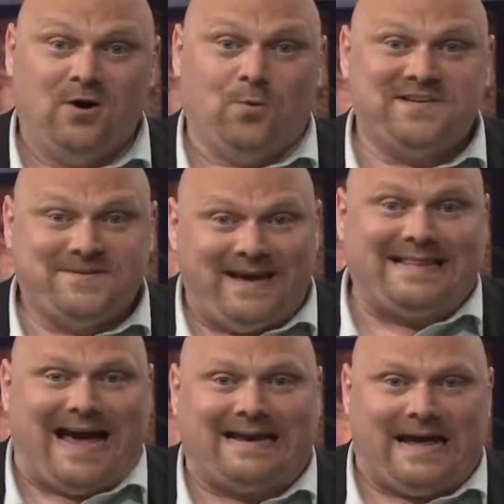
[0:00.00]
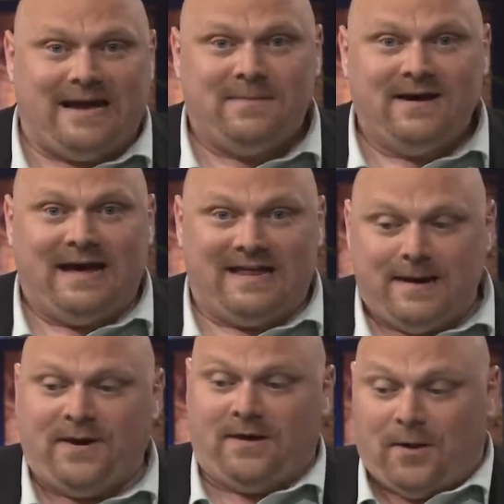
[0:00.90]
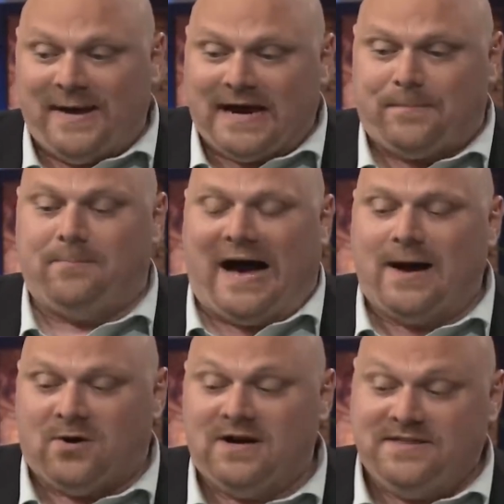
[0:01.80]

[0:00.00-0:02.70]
we'll speak that name, and they'll pick up a Bible,